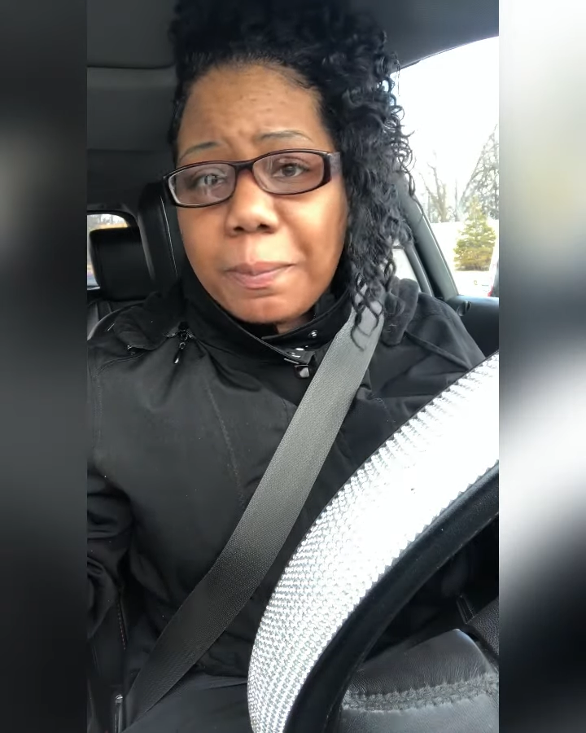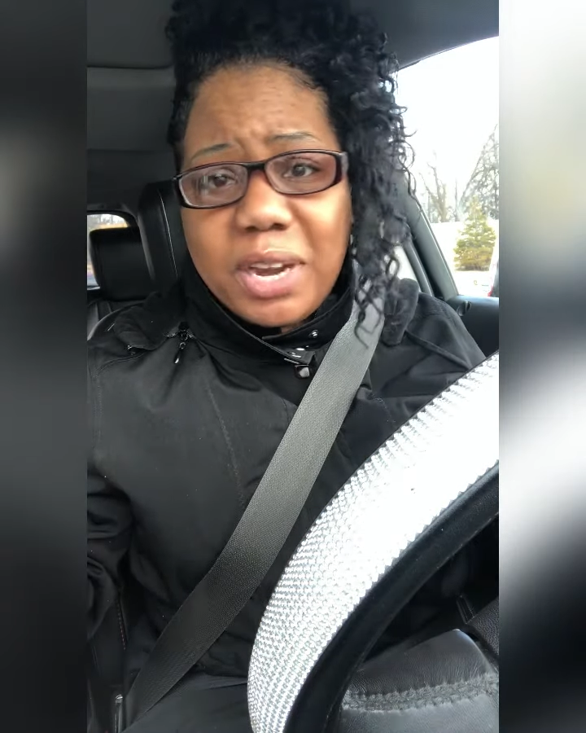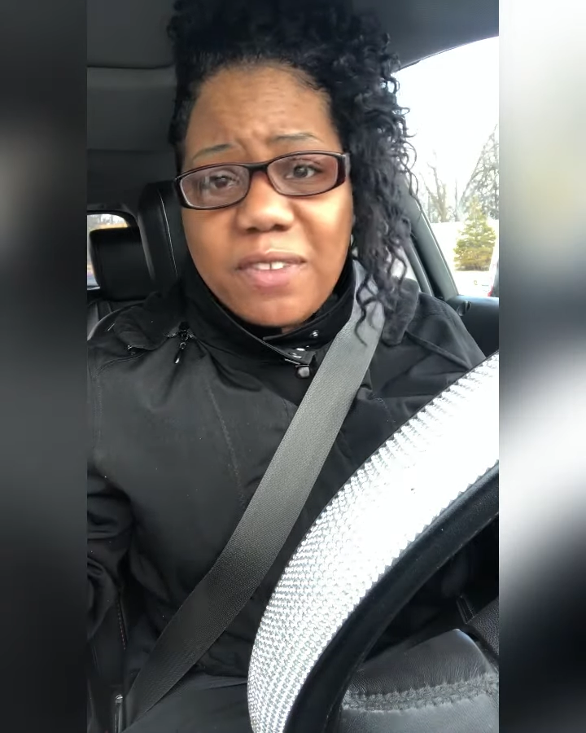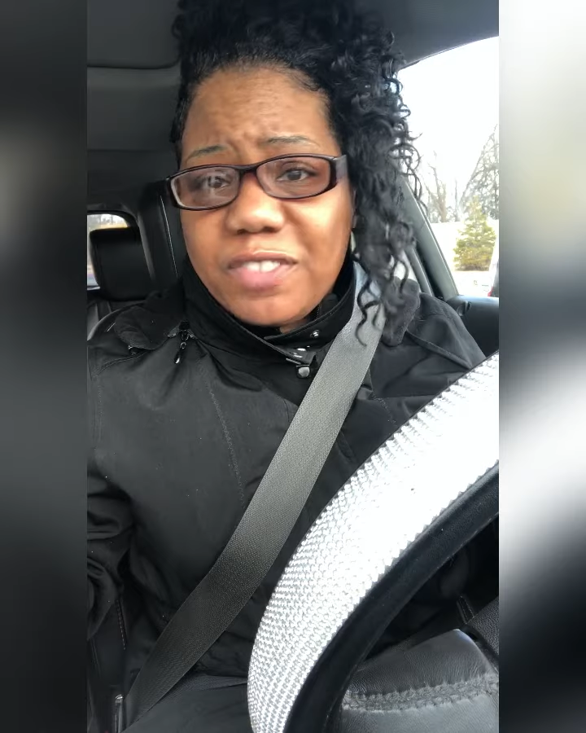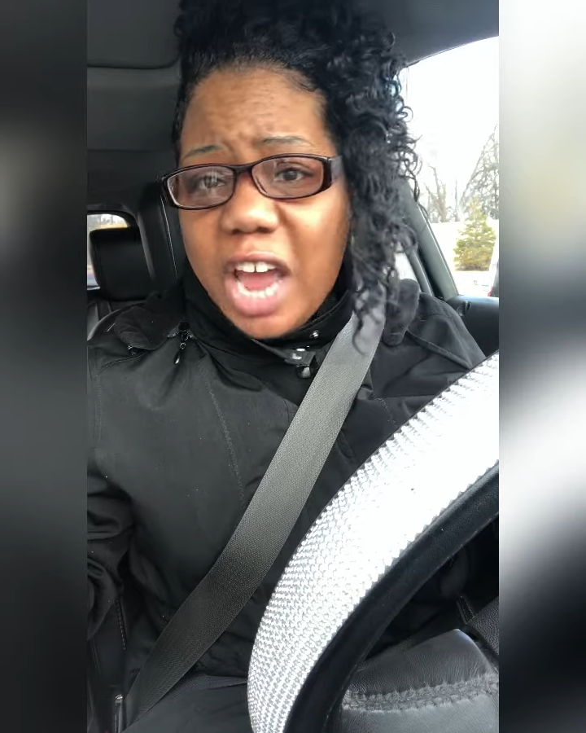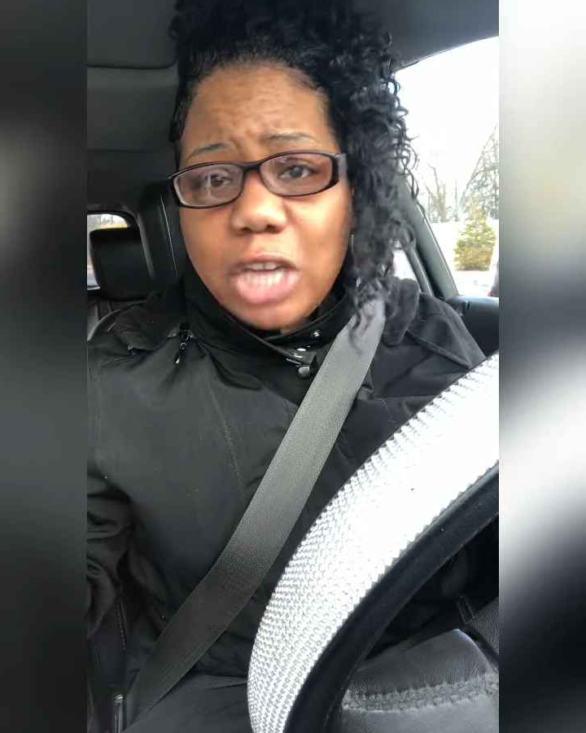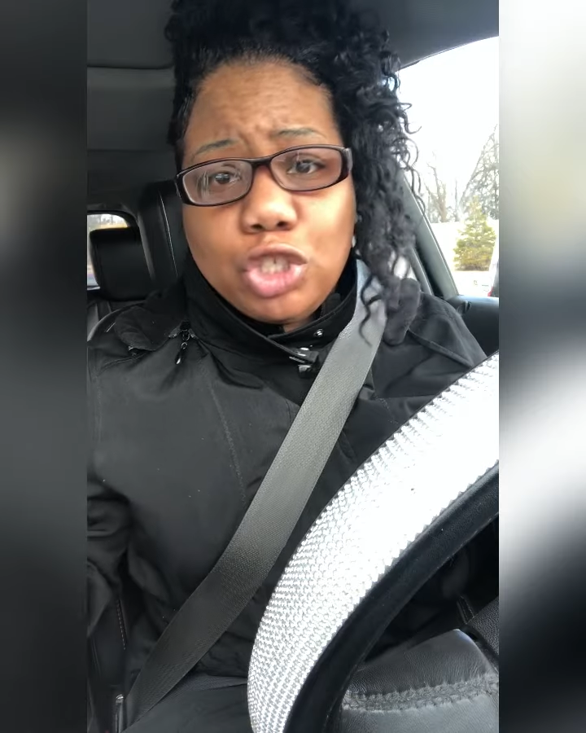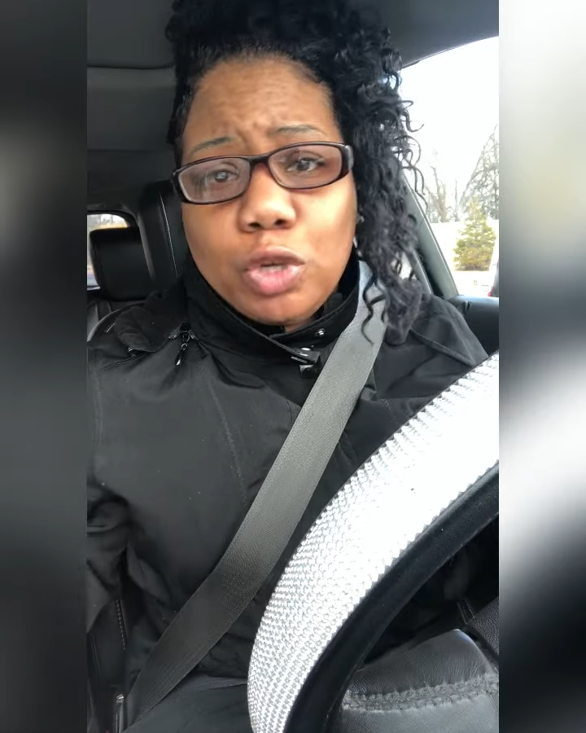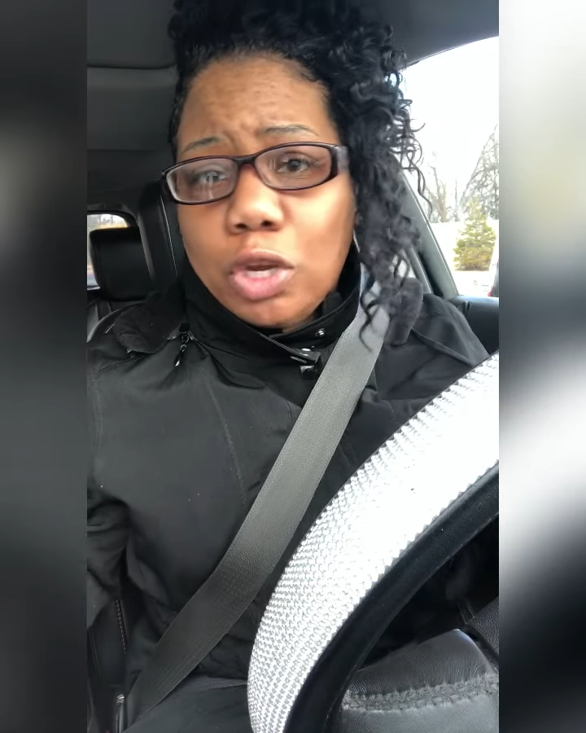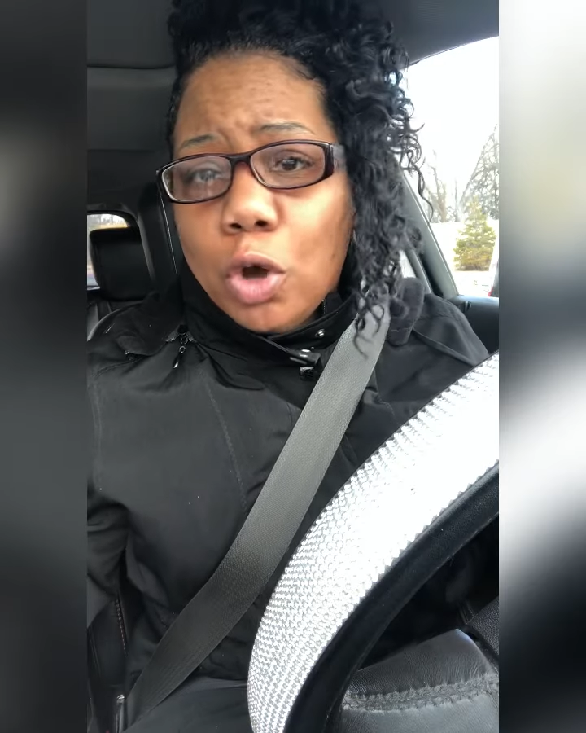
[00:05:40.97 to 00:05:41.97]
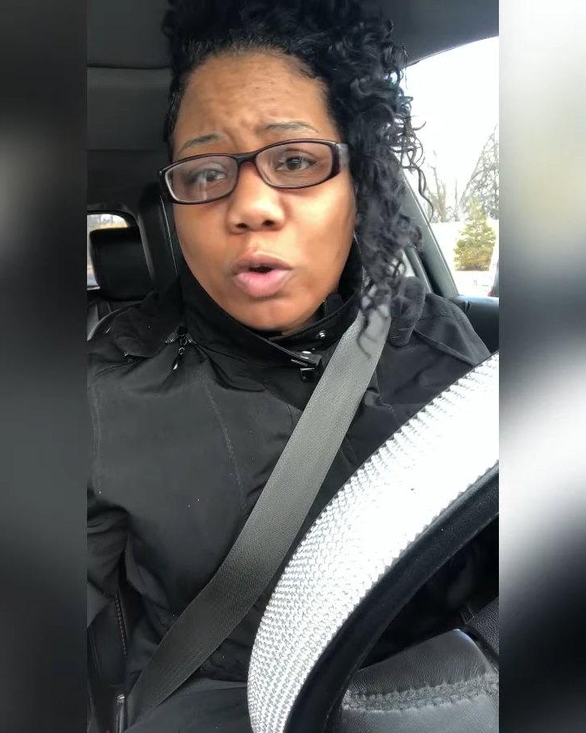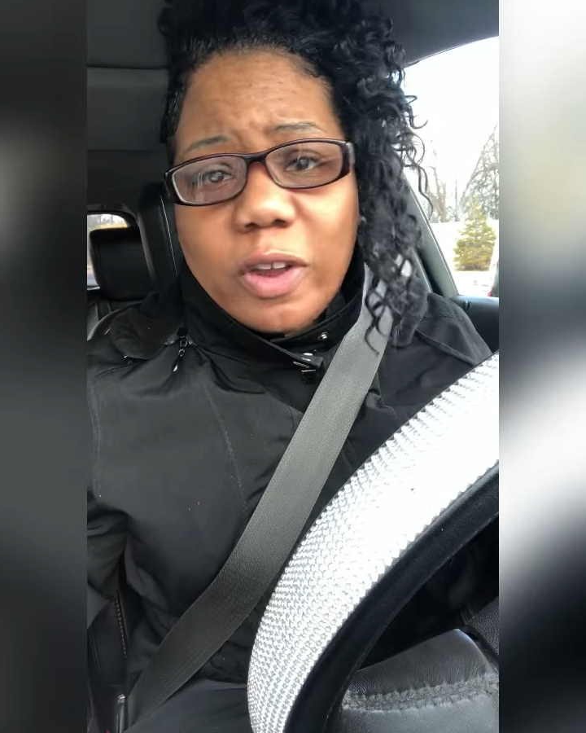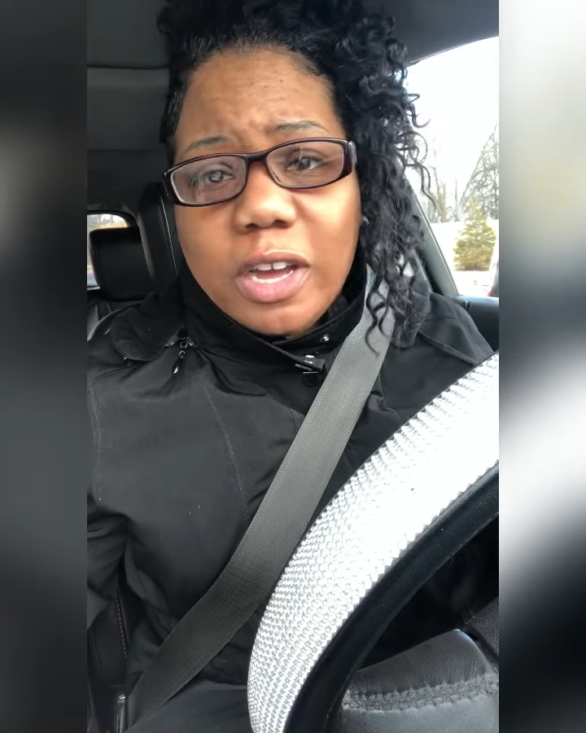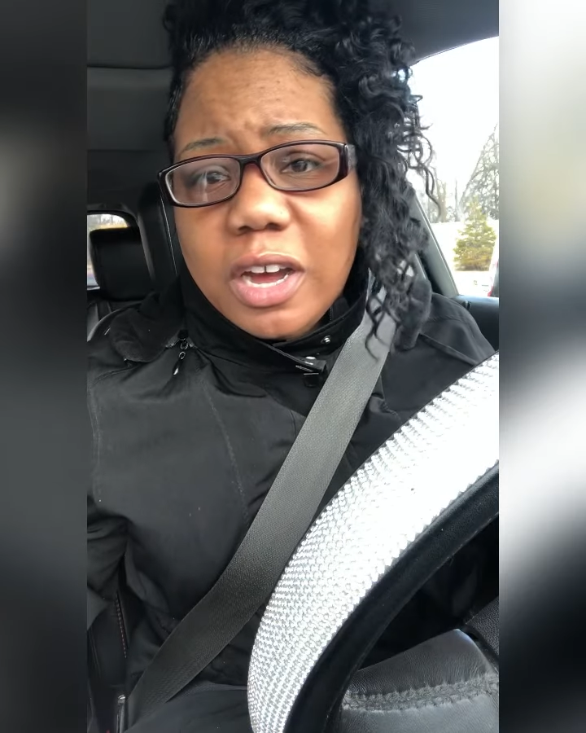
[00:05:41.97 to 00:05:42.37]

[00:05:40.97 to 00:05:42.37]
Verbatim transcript: But if not, you can go to